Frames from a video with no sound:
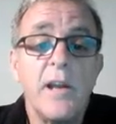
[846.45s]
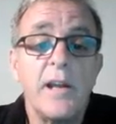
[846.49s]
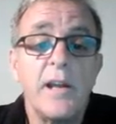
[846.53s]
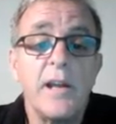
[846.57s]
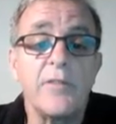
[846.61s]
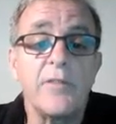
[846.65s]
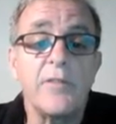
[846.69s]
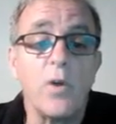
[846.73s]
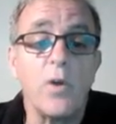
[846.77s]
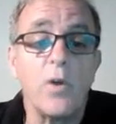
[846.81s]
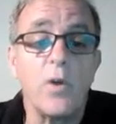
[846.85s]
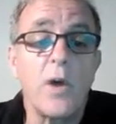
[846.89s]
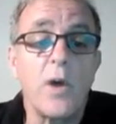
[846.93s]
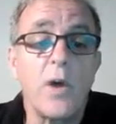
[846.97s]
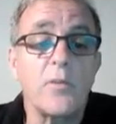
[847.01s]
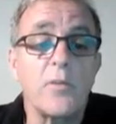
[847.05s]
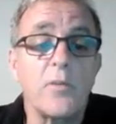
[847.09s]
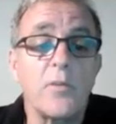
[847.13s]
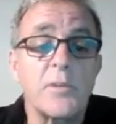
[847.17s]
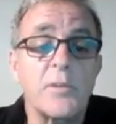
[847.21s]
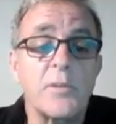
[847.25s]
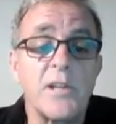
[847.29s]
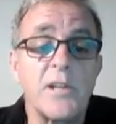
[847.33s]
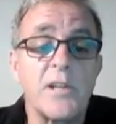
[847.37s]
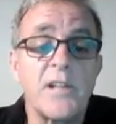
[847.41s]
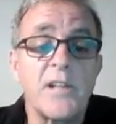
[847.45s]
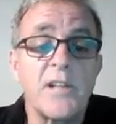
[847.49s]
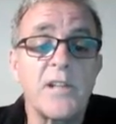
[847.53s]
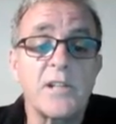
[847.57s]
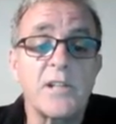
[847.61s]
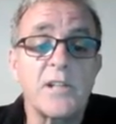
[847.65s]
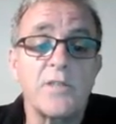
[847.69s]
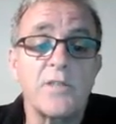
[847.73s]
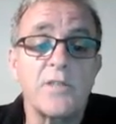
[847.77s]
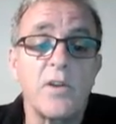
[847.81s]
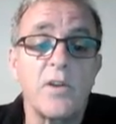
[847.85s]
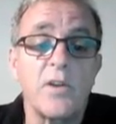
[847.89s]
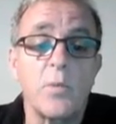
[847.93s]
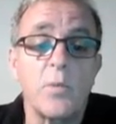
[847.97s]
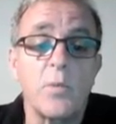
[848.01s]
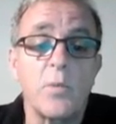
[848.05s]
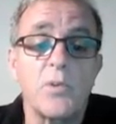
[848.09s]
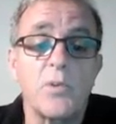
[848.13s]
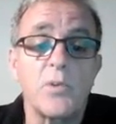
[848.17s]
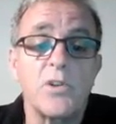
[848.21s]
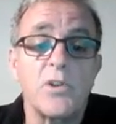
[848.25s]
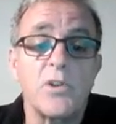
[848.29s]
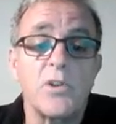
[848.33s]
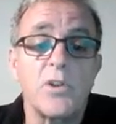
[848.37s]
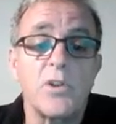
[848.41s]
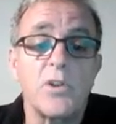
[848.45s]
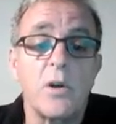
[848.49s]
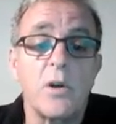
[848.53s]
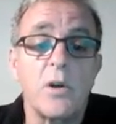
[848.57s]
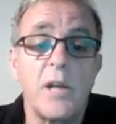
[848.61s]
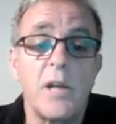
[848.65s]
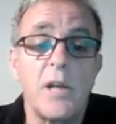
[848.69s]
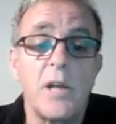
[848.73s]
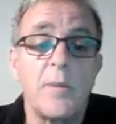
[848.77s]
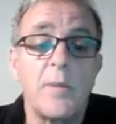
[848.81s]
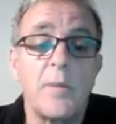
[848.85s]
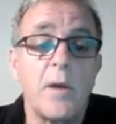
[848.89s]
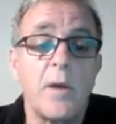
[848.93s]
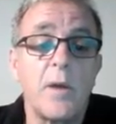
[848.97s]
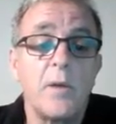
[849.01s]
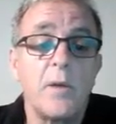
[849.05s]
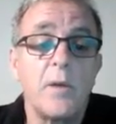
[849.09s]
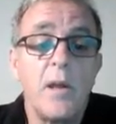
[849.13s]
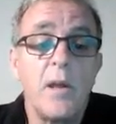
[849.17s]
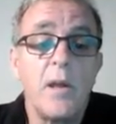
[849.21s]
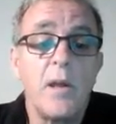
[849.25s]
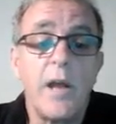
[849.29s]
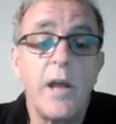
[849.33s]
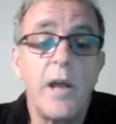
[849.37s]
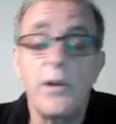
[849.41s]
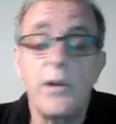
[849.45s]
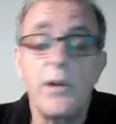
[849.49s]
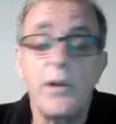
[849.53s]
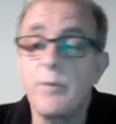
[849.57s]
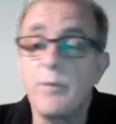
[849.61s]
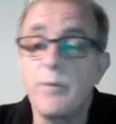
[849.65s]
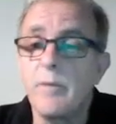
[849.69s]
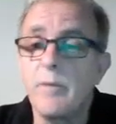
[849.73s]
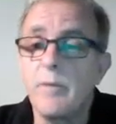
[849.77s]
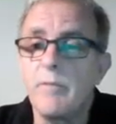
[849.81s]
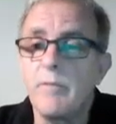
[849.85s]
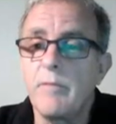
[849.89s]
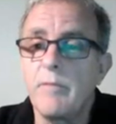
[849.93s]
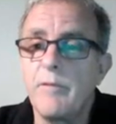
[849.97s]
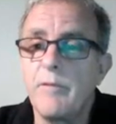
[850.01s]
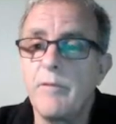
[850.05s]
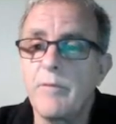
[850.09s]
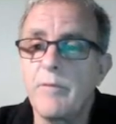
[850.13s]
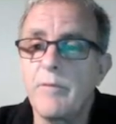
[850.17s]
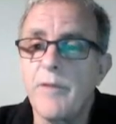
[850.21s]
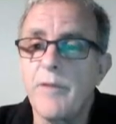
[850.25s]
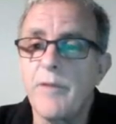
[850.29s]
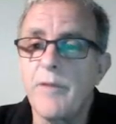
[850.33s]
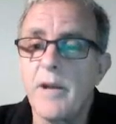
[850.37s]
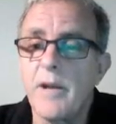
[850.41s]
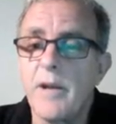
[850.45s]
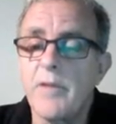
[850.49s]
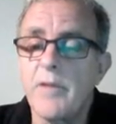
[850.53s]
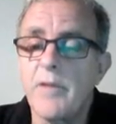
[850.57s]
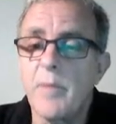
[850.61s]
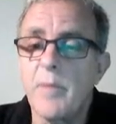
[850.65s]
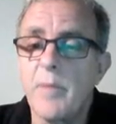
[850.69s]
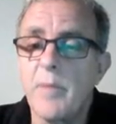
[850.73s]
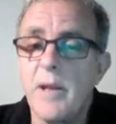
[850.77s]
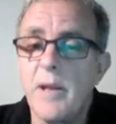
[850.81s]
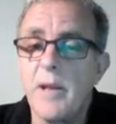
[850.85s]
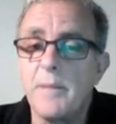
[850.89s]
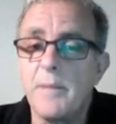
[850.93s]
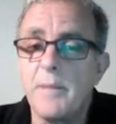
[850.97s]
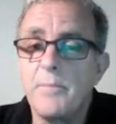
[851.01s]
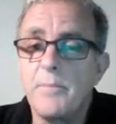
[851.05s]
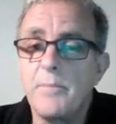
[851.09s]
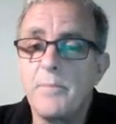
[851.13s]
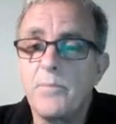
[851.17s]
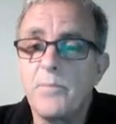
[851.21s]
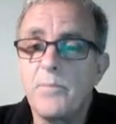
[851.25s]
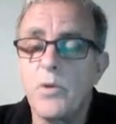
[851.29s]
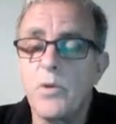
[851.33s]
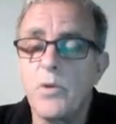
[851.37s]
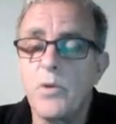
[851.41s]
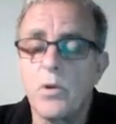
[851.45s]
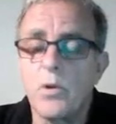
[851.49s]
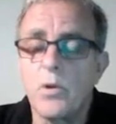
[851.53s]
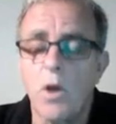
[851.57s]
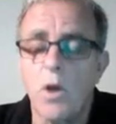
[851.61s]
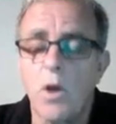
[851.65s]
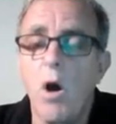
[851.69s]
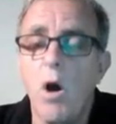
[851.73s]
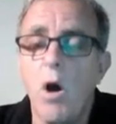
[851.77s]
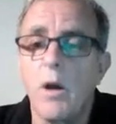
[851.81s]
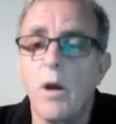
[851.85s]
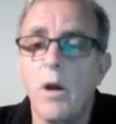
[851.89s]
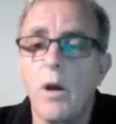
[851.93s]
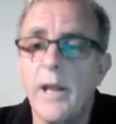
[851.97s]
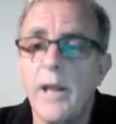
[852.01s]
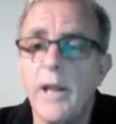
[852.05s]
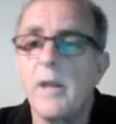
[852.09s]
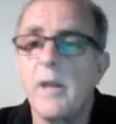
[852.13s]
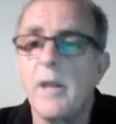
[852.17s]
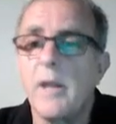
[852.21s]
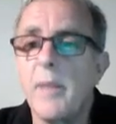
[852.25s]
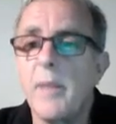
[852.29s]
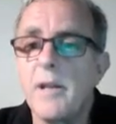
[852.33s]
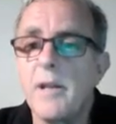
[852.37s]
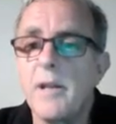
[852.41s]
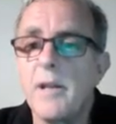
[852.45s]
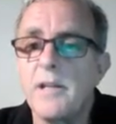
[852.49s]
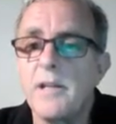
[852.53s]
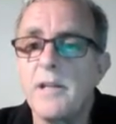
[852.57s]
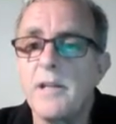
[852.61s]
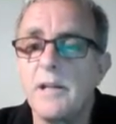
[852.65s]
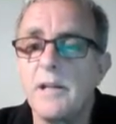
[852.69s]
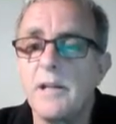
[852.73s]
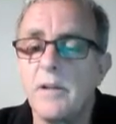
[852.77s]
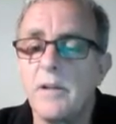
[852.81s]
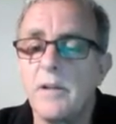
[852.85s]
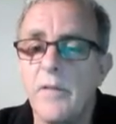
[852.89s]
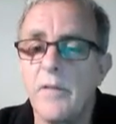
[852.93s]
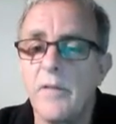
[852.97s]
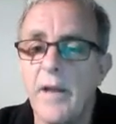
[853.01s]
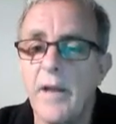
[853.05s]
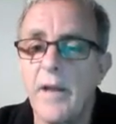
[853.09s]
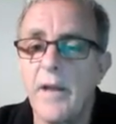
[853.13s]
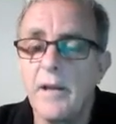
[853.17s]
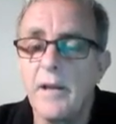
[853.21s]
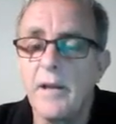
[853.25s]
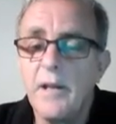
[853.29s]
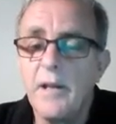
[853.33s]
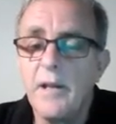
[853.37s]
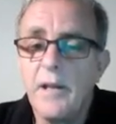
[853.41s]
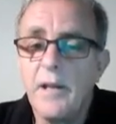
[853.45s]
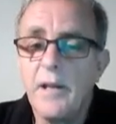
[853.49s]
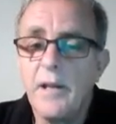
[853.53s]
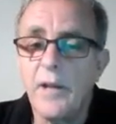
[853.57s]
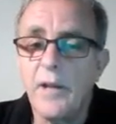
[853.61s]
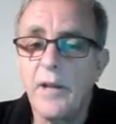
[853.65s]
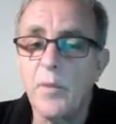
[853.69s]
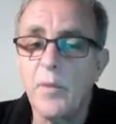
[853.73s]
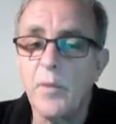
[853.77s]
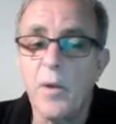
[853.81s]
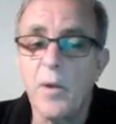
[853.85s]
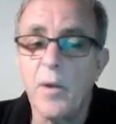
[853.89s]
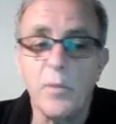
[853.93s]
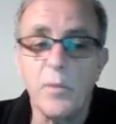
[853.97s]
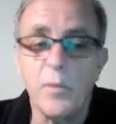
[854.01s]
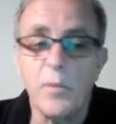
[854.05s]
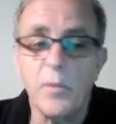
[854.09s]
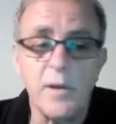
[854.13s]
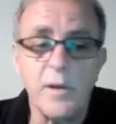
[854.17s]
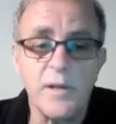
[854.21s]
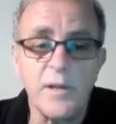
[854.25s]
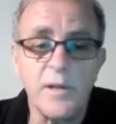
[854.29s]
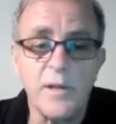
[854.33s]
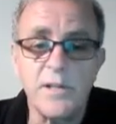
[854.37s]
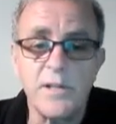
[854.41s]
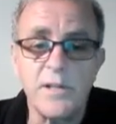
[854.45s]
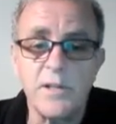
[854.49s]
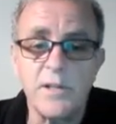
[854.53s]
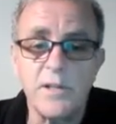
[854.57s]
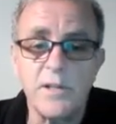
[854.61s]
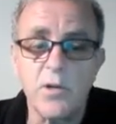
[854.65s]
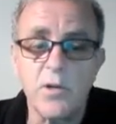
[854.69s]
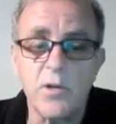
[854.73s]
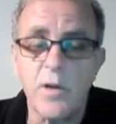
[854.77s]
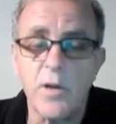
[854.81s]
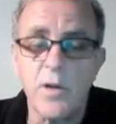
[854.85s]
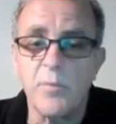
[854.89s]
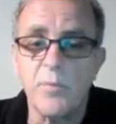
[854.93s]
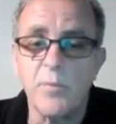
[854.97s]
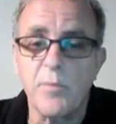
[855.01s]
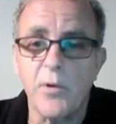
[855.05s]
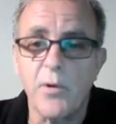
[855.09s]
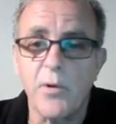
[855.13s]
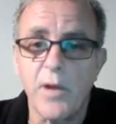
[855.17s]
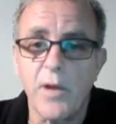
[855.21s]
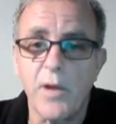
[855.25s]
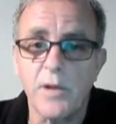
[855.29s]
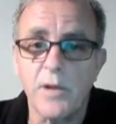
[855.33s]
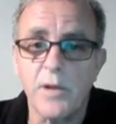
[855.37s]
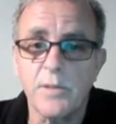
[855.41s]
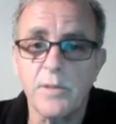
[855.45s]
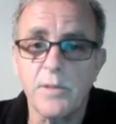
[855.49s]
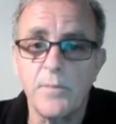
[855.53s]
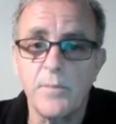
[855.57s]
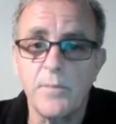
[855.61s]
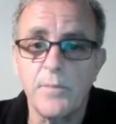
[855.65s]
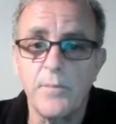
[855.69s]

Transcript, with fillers: If not 100% satisfied what's inside, let him know, and he'll refund every penny. You can't get a better deal than that at the moment. This is great product.